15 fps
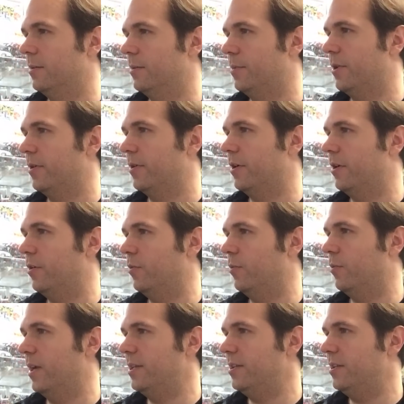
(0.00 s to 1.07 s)
Proto,
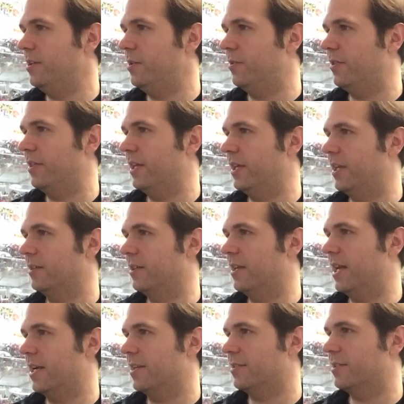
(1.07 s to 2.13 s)
when do you think the
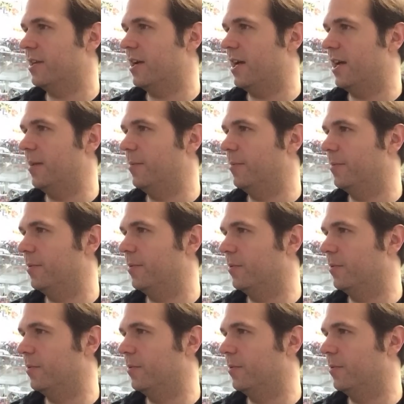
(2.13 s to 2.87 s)
next time